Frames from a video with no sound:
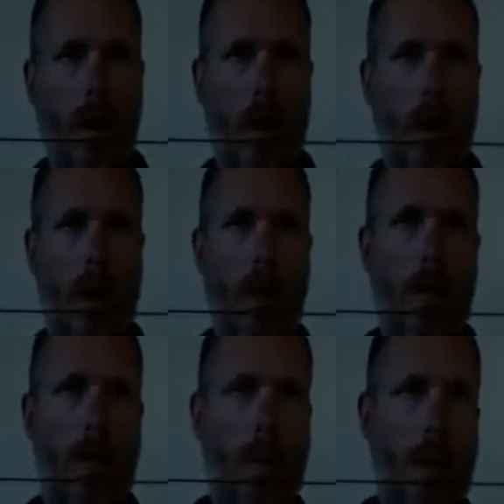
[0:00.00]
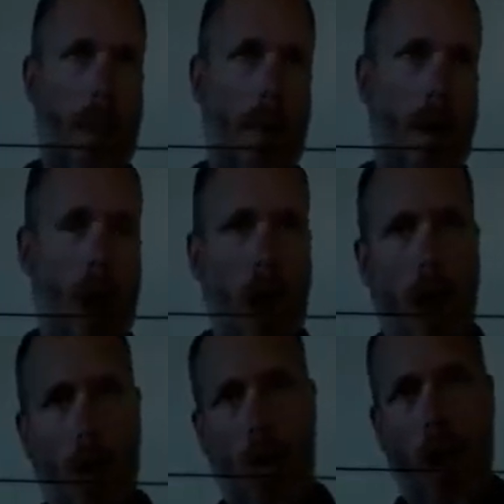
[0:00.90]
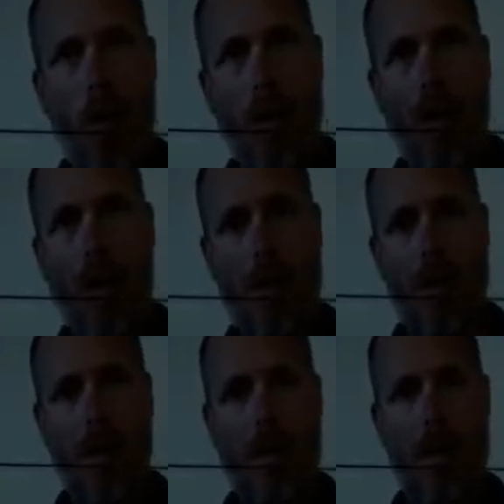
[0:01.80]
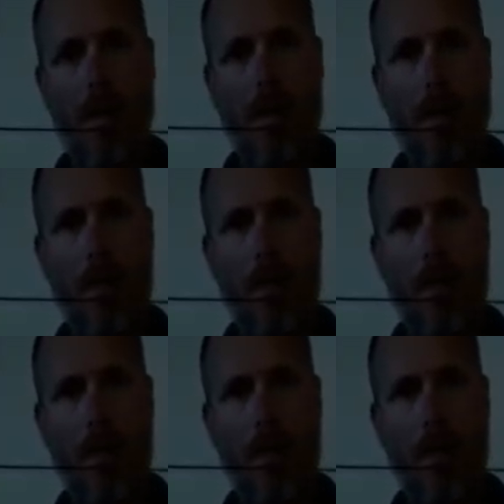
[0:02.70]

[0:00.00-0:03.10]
Does the